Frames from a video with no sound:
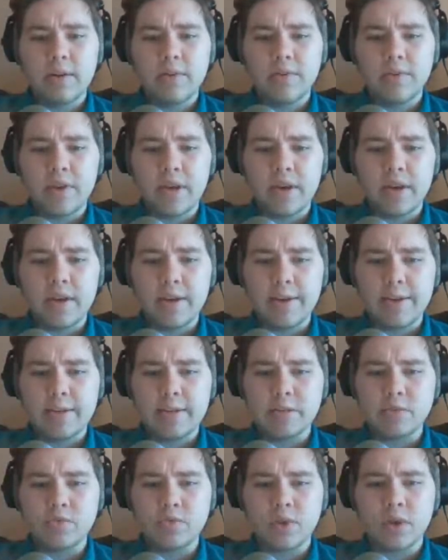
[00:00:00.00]
that
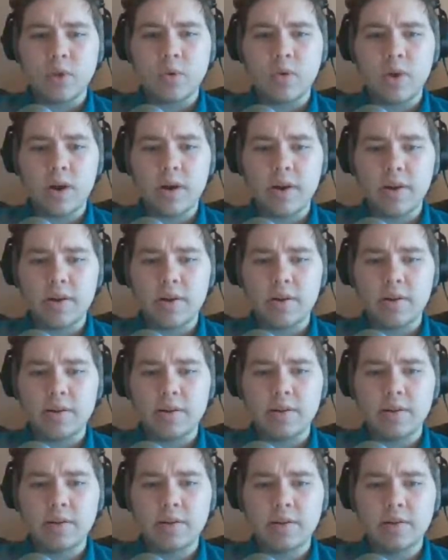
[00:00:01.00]
is
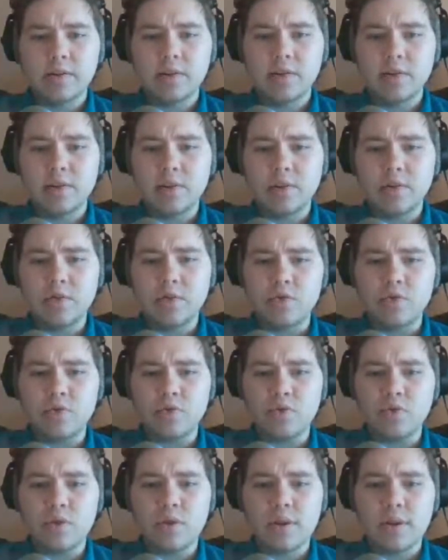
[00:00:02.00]
required
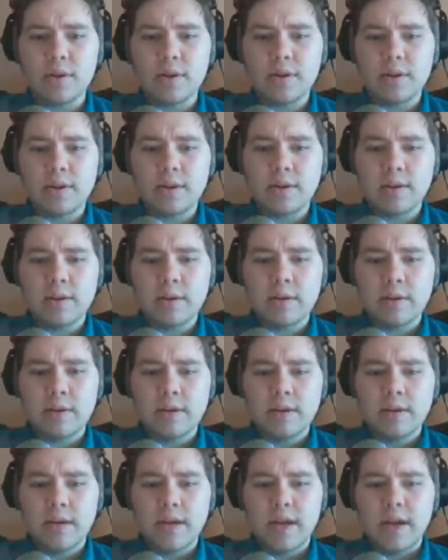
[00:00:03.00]
to
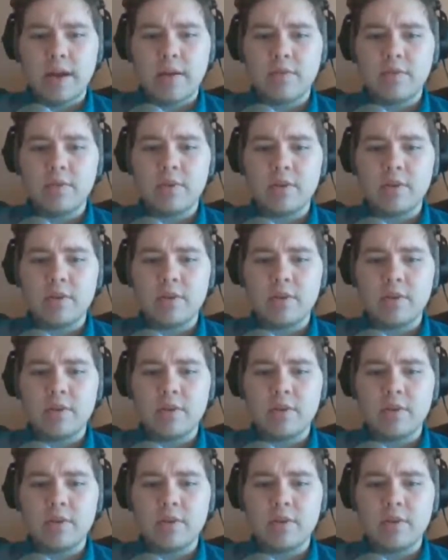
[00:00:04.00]
have